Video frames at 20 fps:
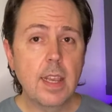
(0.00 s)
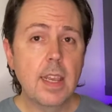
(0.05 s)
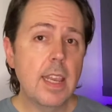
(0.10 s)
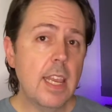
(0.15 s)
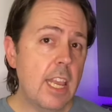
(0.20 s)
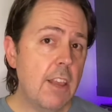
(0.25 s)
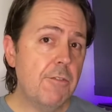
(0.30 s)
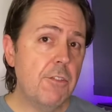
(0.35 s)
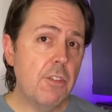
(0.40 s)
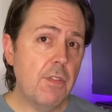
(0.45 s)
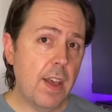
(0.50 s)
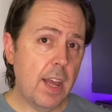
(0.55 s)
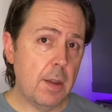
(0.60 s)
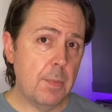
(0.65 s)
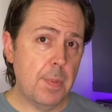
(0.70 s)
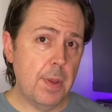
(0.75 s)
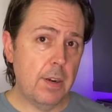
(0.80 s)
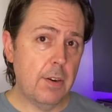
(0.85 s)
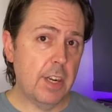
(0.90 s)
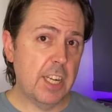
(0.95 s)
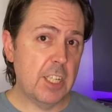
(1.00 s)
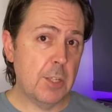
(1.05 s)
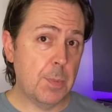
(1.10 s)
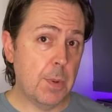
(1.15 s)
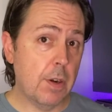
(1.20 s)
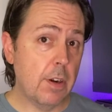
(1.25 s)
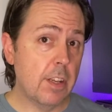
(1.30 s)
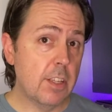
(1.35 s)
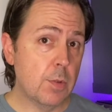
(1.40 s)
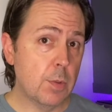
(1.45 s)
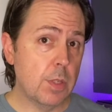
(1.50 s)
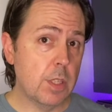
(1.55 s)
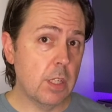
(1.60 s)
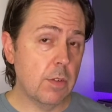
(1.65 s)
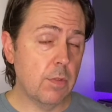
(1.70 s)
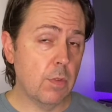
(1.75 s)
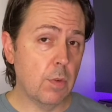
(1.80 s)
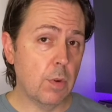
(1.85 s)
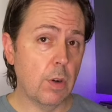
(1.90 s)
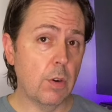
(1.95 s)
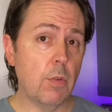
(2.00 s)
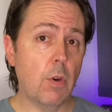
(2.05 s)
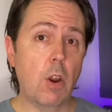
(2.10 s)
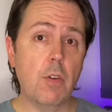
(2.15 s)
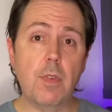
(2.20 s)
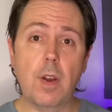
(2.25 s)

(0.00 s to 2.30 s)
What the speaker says: If you've had a better experience with Silverwood Grove,